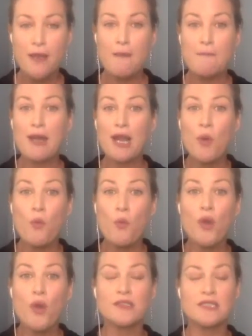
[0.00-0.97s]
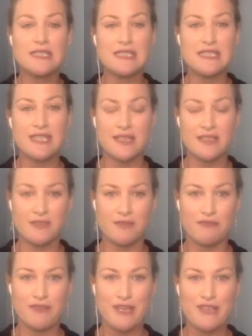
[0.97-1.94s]
But I want to set
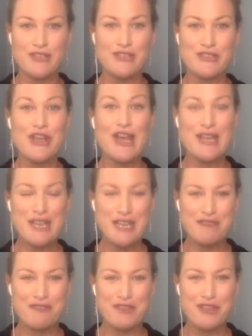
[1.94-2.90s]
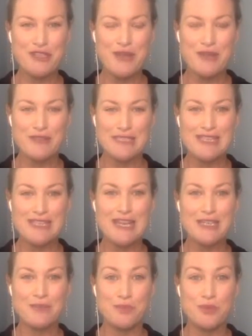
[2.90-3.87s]
fears aside here for those who haven't
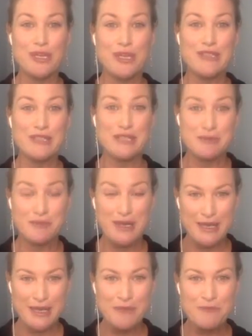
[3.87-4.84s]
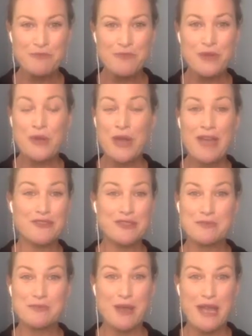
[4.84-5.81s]
started booking to speak or haven't
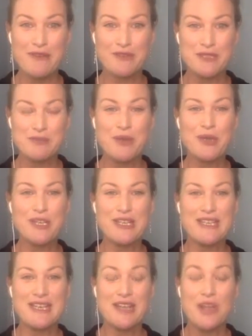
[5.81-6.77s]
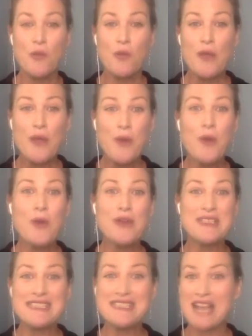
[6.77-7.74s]
haven't spoken yet. We all
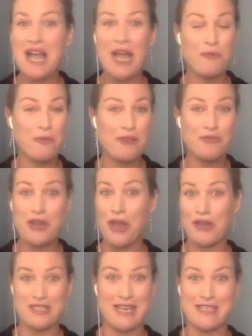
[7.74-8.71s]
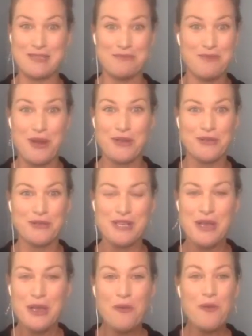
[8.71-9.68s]
start with no testimonials.
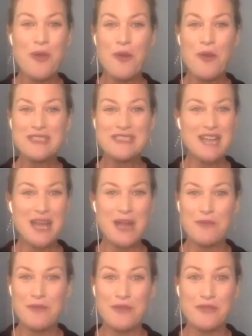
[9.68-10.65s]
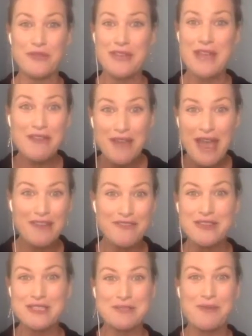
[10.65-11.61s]
We all start with never
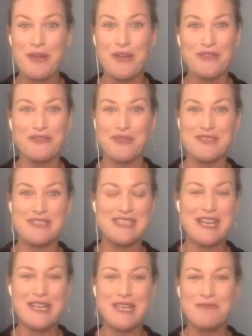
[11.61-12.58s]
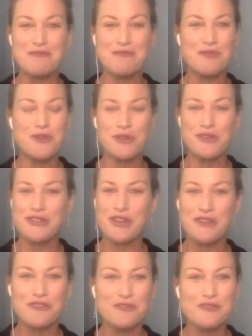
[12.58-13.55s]
having spoken from stage before or
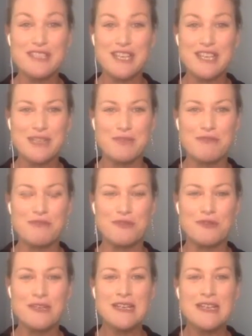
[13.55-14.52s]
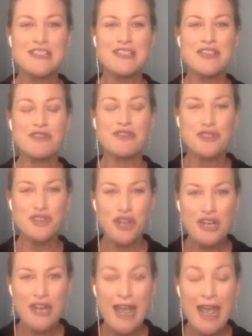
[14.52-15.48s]
sold from stage before. So if you
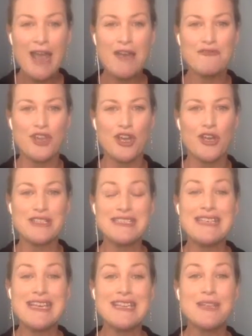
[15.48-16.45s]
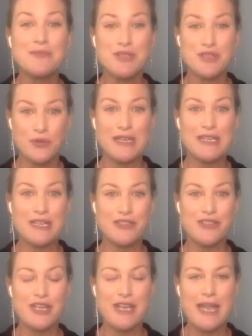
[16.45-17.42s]
don't have those, get them as quickly
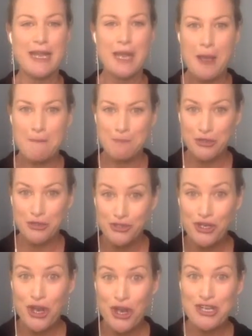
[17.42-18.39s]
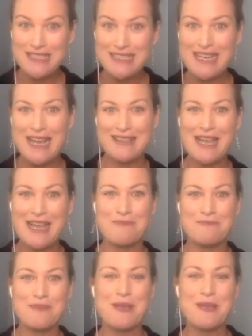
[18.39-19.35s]
as you can, but don't let
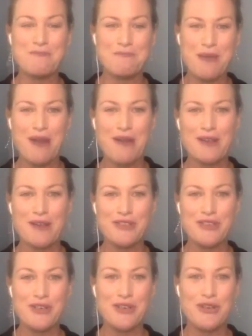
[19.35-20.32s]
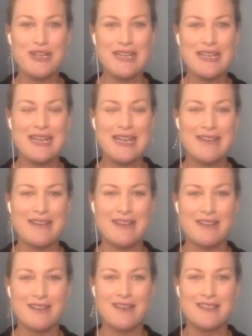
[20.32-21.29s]
that be a barrier to you not getting out
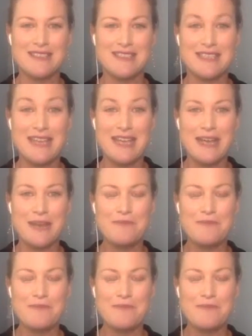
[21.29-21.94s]
there and hustling now.